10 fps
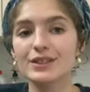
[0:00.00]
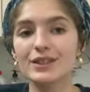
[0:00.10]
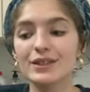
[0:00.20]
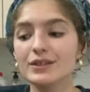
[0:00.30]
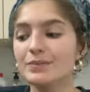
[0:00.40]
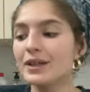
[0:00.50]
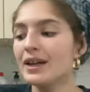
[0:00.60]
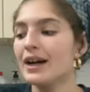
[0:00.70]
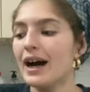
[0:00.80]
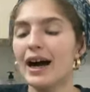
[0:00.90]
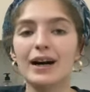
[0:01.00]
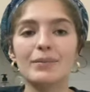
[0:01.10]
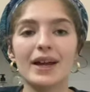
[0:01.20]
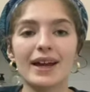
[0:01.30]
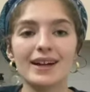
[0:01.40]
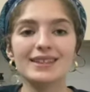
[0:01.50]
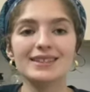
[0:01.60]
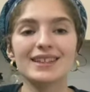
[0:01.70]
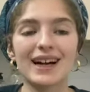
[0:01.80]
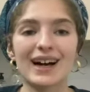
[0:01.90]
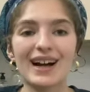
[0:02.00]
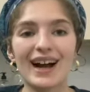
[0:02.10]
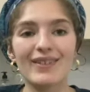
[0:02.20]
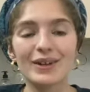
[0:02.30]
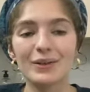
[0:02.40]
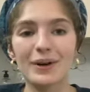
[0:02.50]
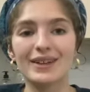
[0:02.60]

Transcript: to you. And have a good one.